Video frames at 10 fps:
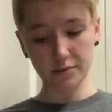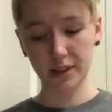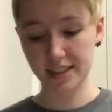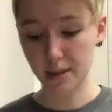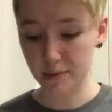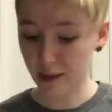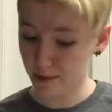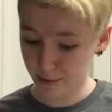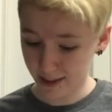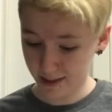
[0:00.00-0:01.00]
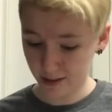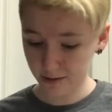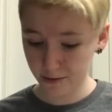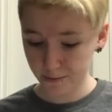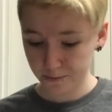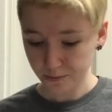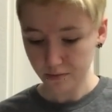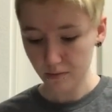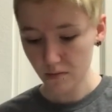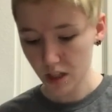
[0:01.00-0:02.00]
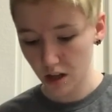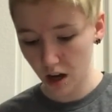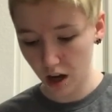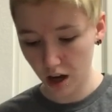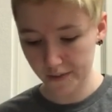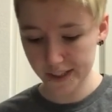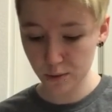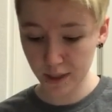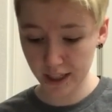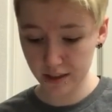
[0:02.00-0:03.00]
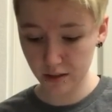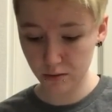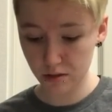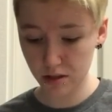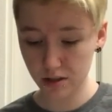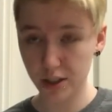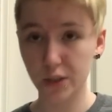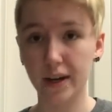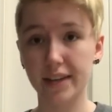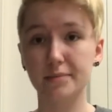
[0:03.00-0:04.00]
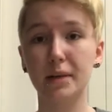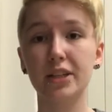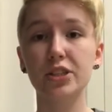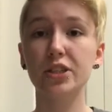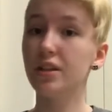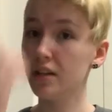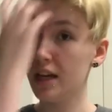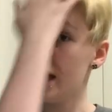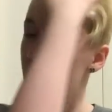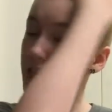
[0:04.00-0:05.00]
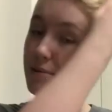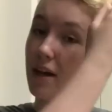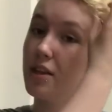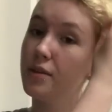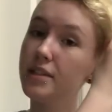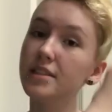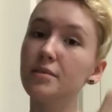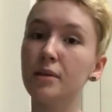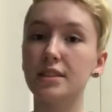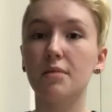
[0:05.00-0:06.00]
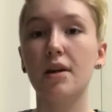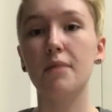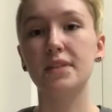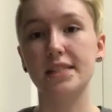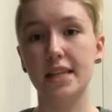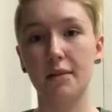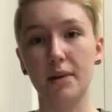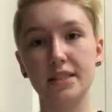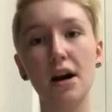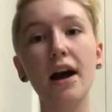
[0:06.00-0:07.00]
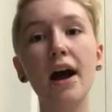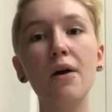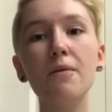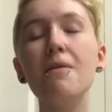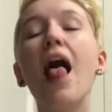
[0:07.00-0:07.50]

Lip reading: But it's sometimes by itself. This one I don't do as much as my other ones, but sometimes I stick my tongue out.